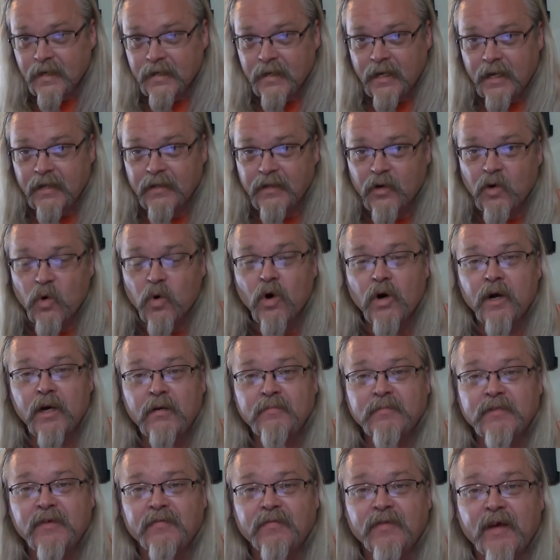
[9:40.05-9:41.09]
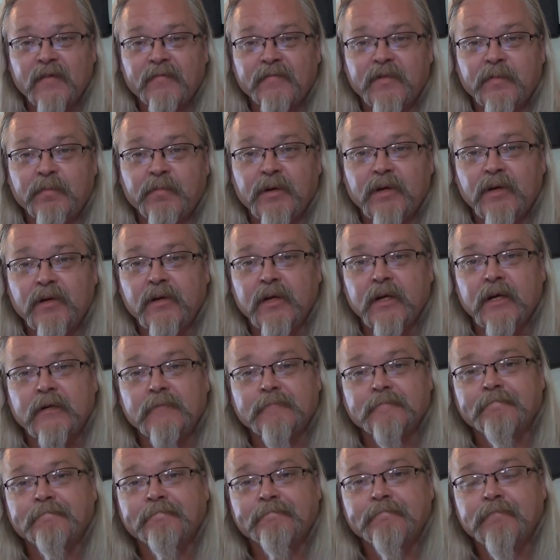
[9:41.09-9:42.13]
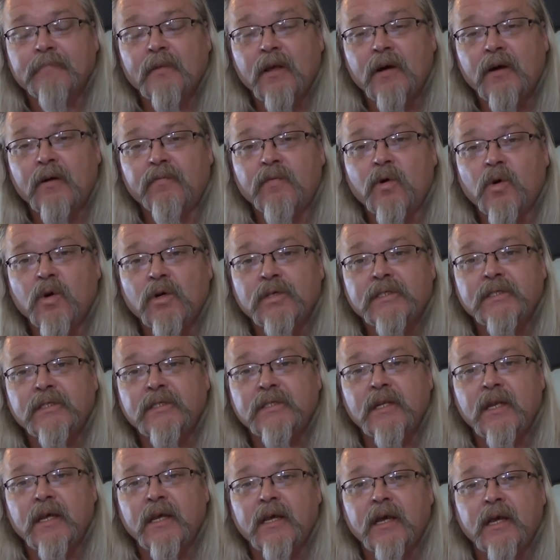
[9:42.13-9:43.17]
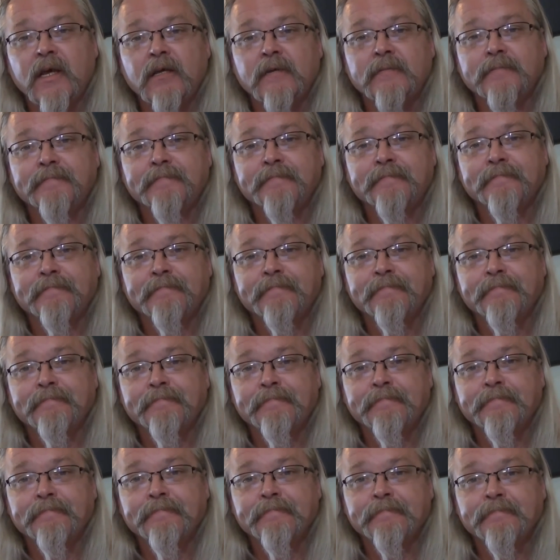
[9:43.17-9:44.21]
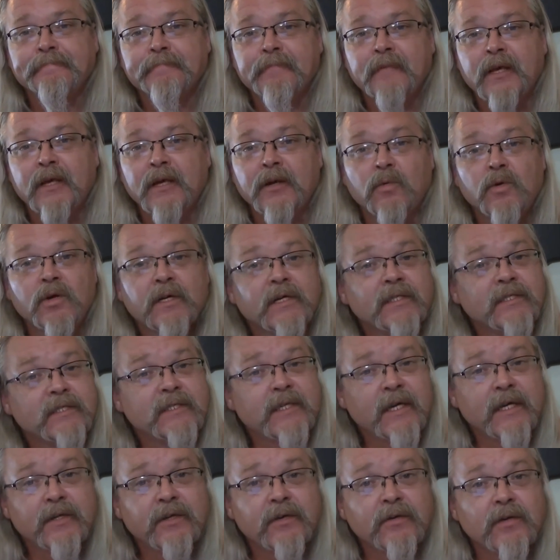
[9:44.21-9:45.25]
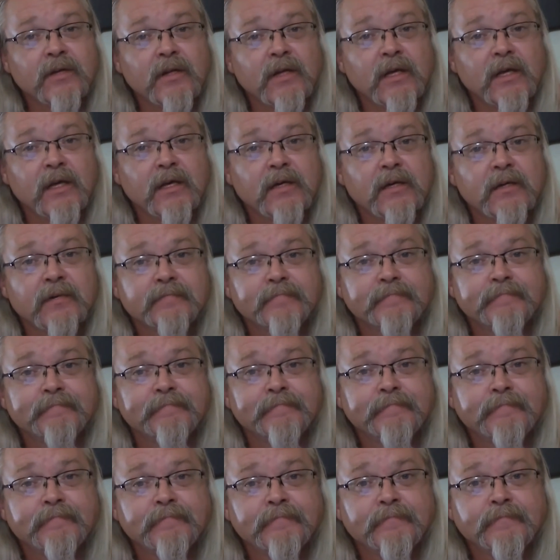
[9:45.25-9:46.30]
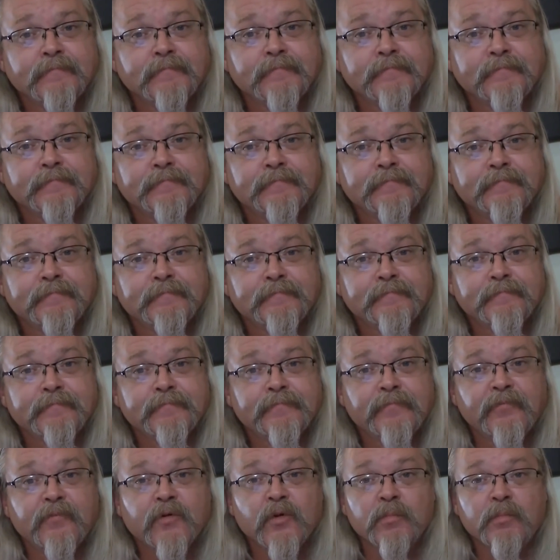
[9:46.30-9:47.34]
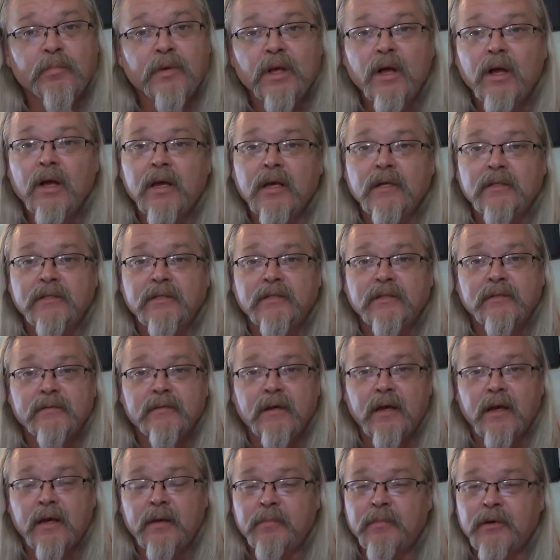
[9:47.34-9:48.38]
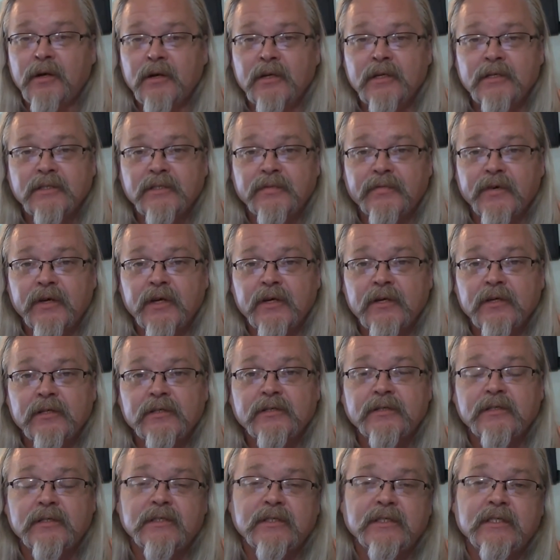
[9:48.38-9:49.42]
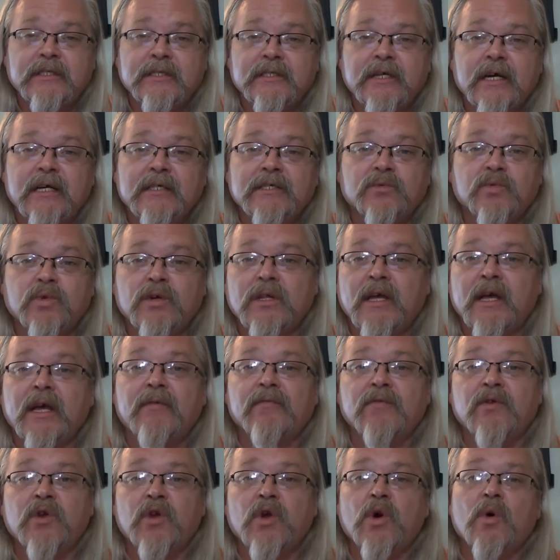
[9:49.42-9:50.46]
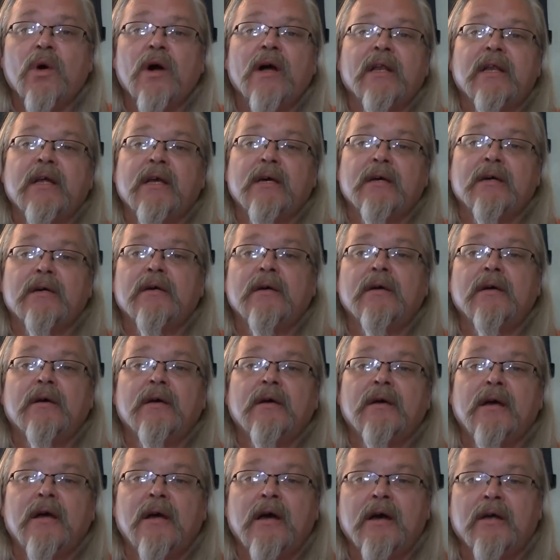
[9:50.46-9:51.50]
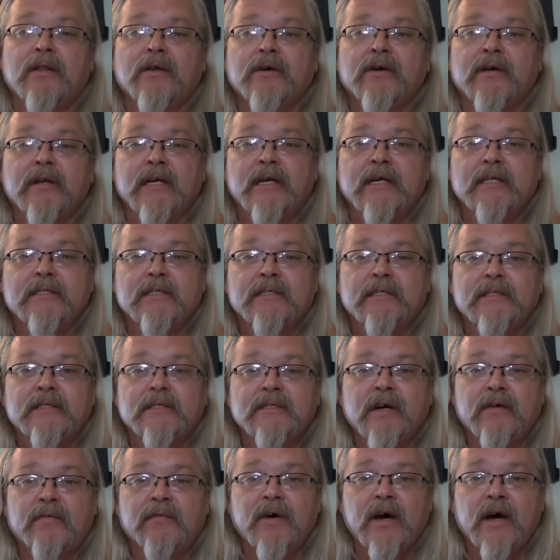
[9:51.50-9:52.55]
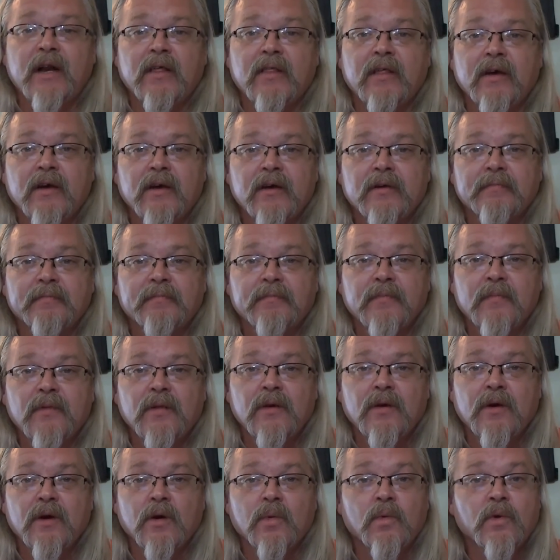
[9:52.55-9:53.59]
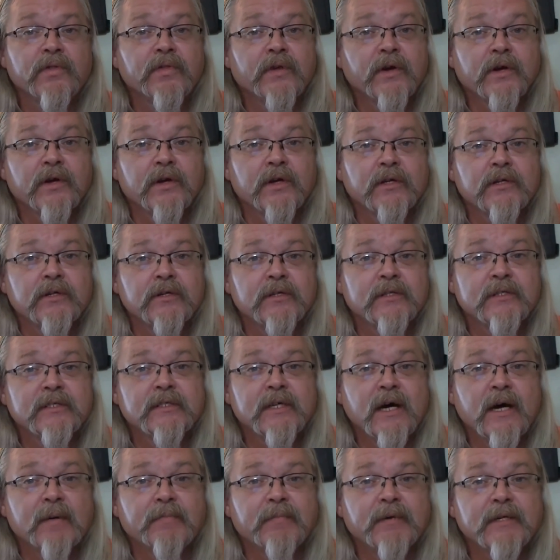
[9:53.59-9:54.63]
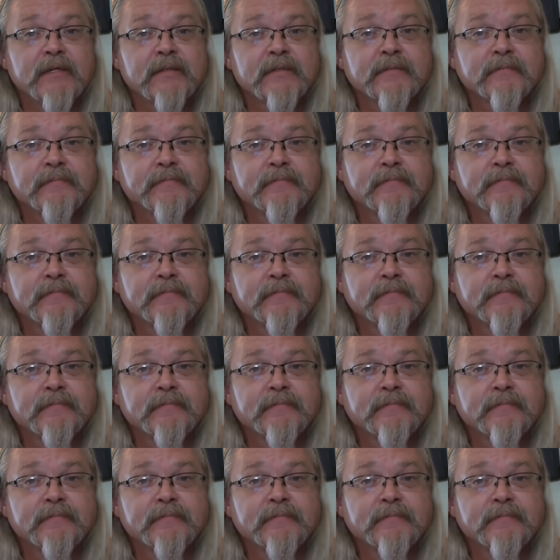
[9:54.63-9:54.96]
And the coriums have left the building. Of course it's leaking. And it will continue to leak for millions and millions of years because these guys really have no idea how they're going to get this stuff out of there or what they're going to do to stop it.